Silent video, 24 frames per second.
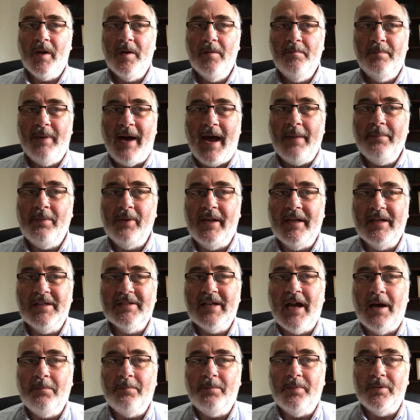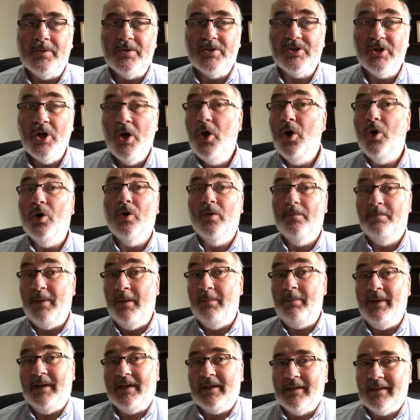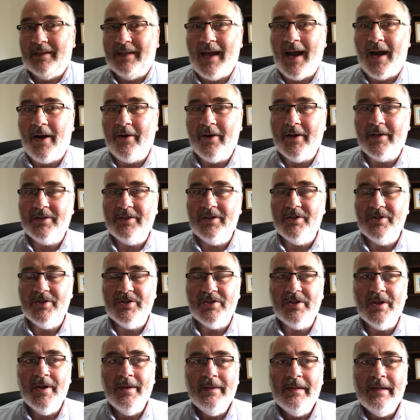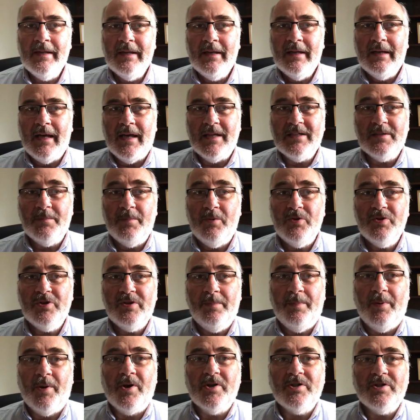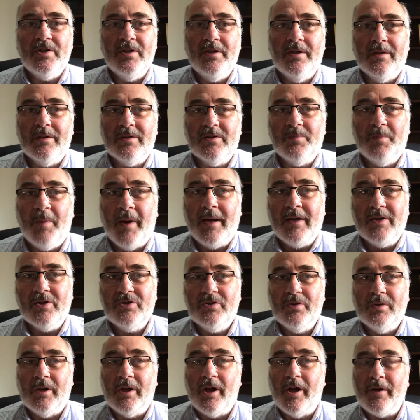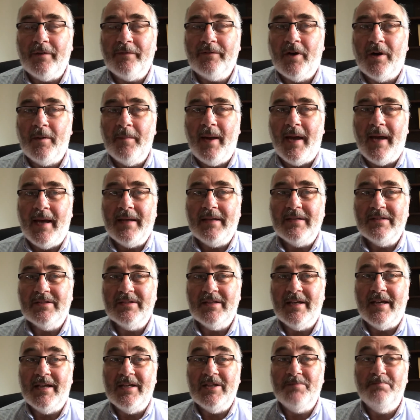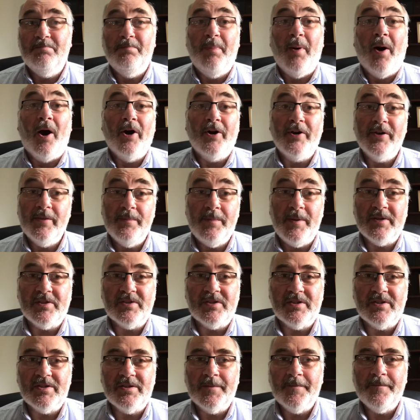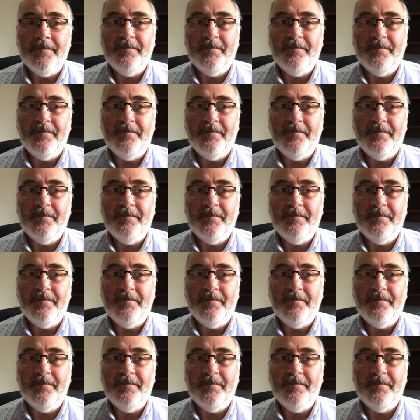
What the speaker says: Bible examples or biblical characters, I suppose the person that springs to a lot of our minds is Barnabas.